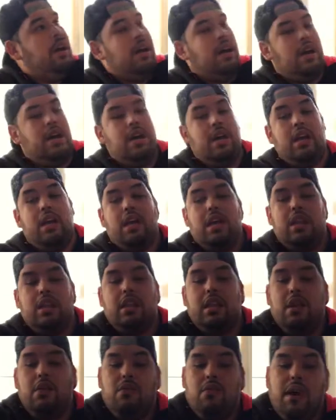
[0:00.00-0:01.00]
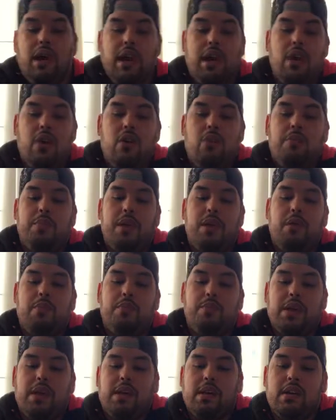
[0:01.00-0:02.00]
I didn't want to open them
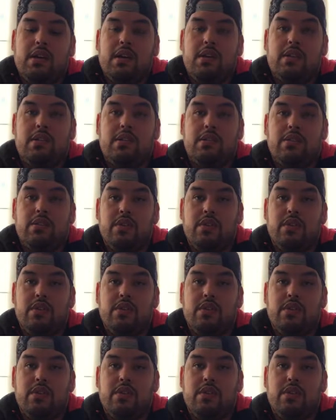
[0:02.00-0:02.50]
because,